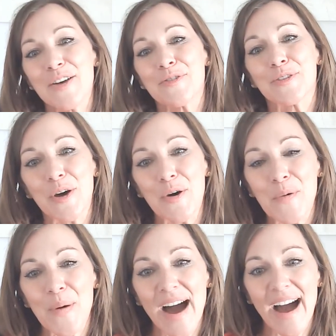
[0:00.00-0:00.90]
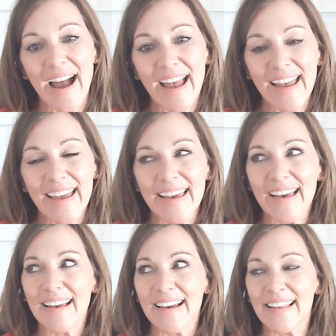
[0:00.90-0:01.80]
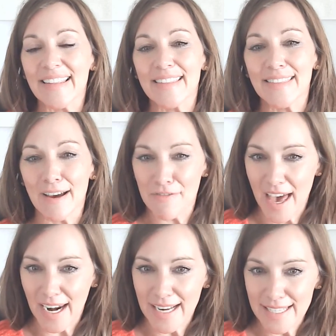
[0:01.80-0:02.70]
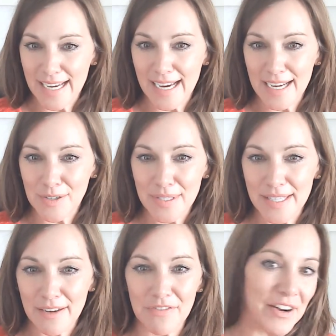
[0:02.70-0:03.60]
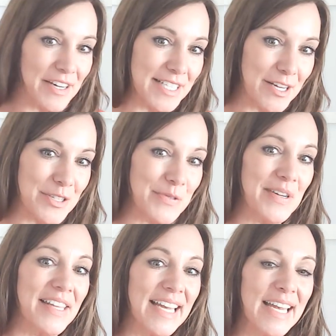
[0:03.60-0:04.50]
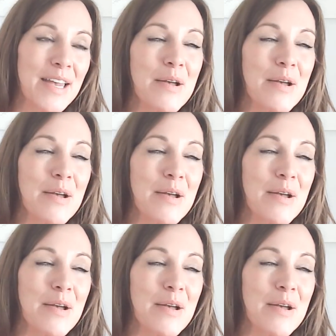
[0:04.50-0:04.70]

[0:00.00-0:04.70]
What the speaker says: So I love that idea. I know it's like, fairy tales, really?